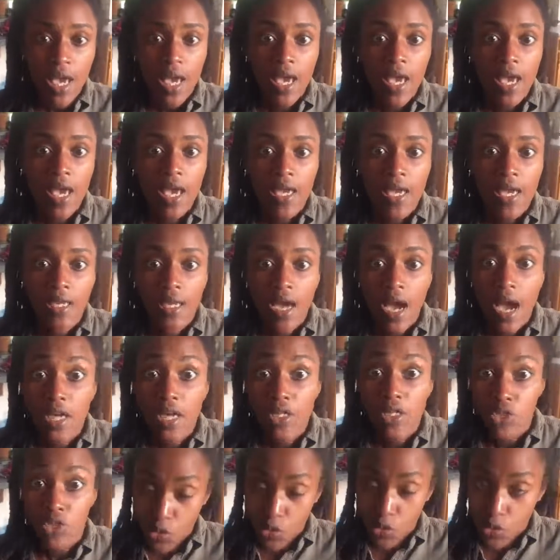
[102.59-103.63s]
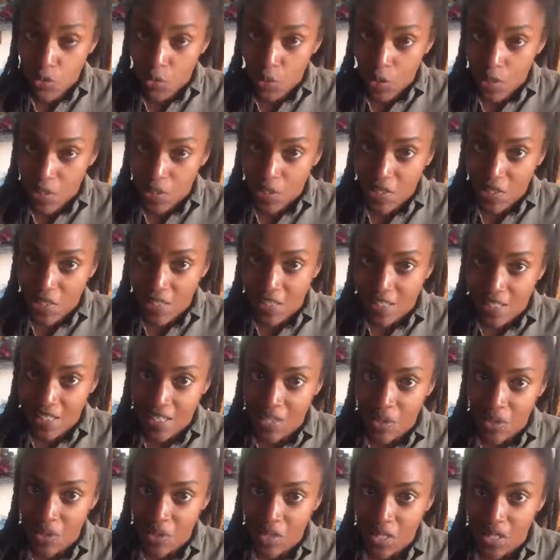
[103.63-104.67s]
And I do want to
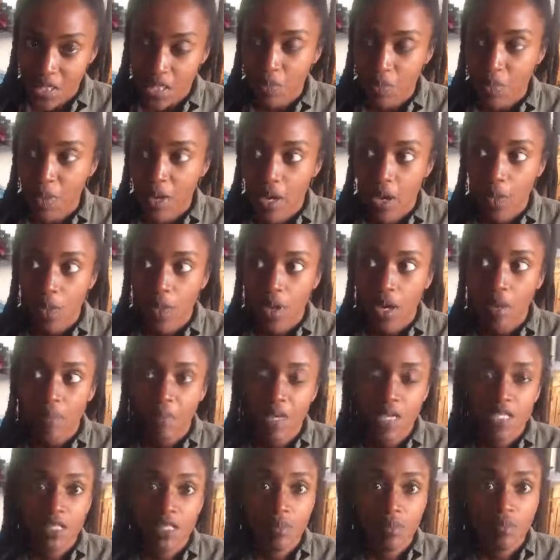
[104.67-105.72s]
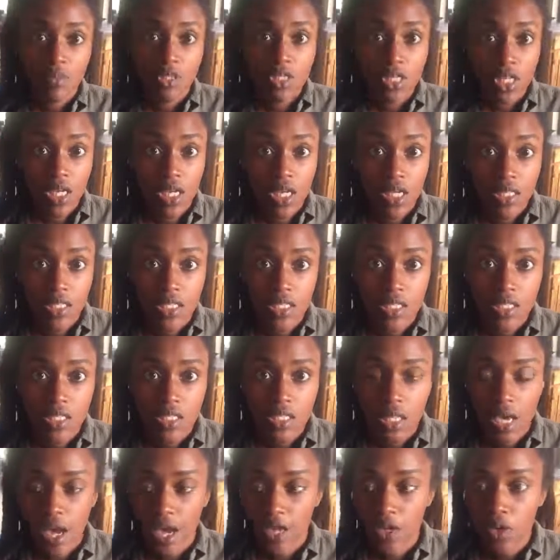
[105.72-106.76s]
continue this, but I want to make some
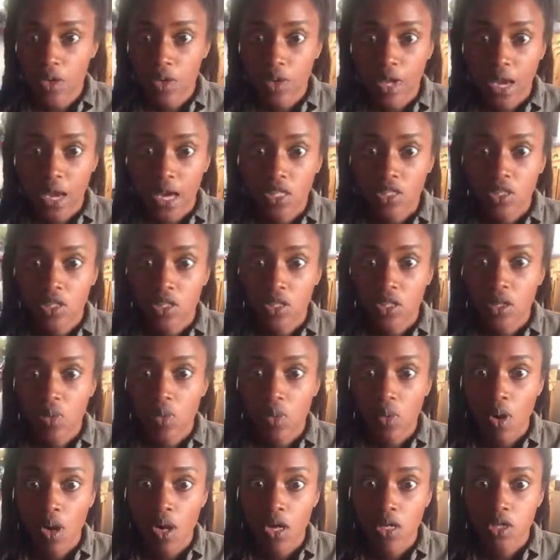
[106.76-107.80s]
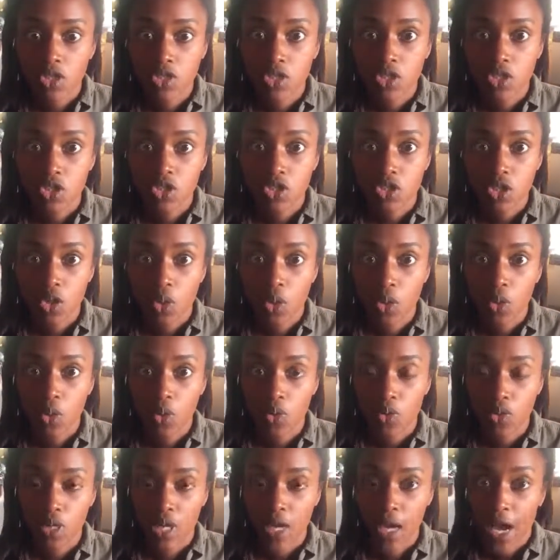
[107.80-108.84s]
changes. I don't actually want to
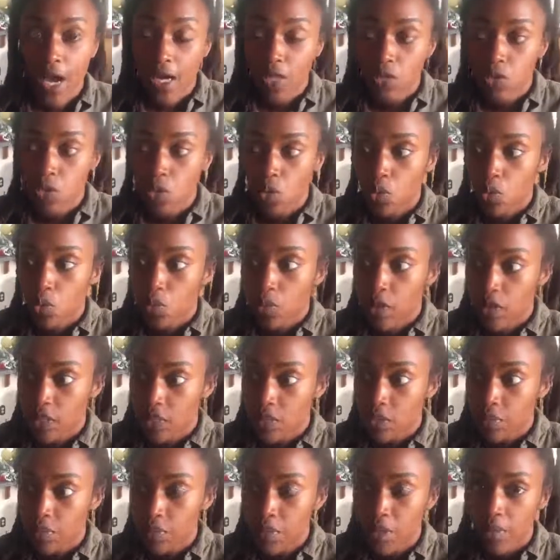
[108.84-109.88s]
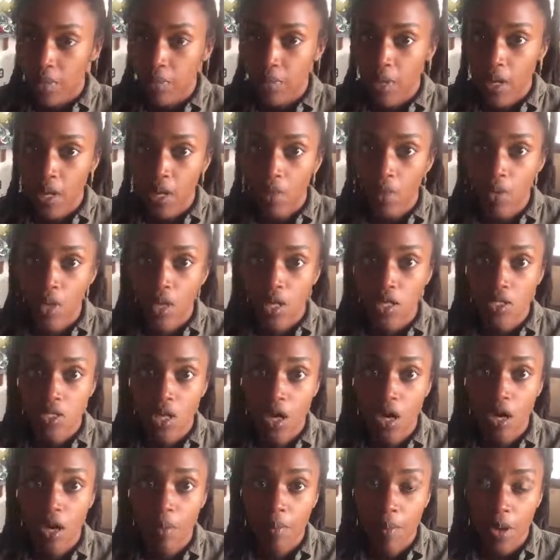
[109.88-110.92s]
show the actual recipe, but I want to
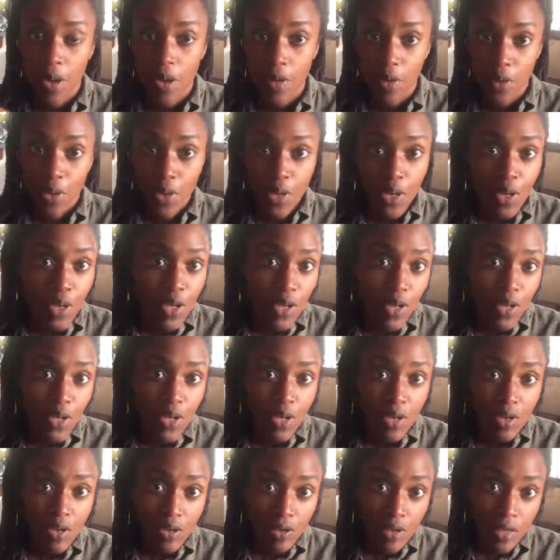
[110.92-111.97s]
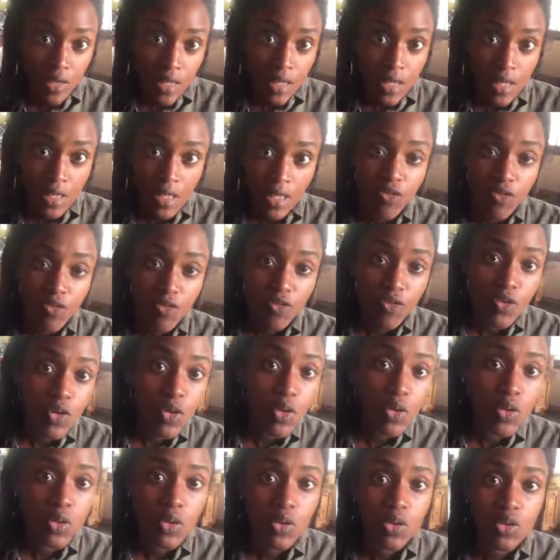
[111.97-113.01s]
talk about healing
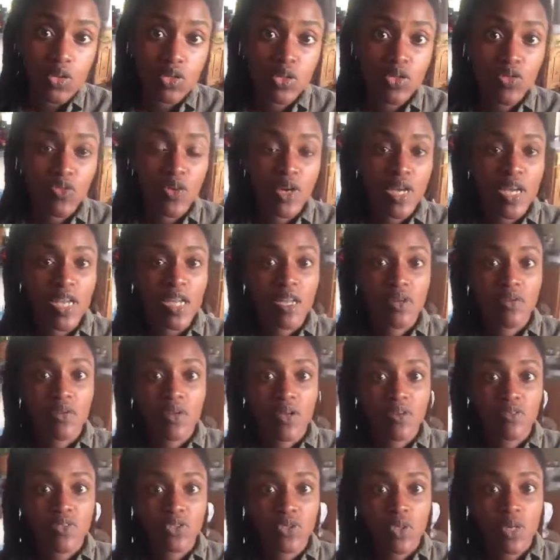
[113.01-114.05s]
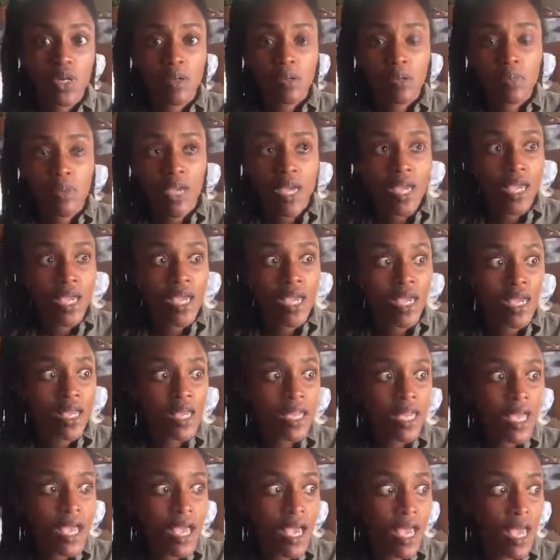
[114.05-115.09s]
foods for getting rid of joint
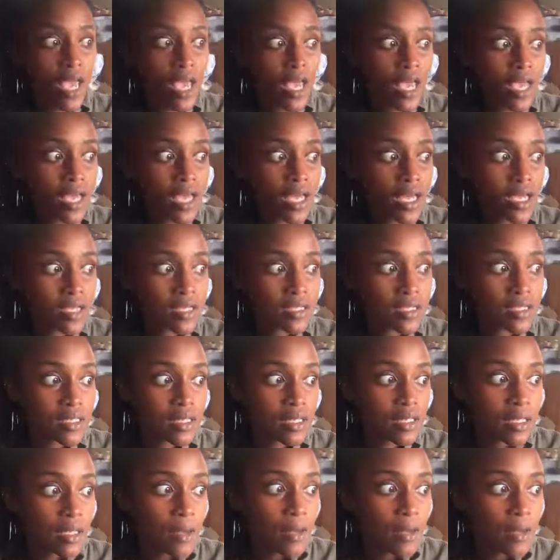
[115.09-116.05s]
pain and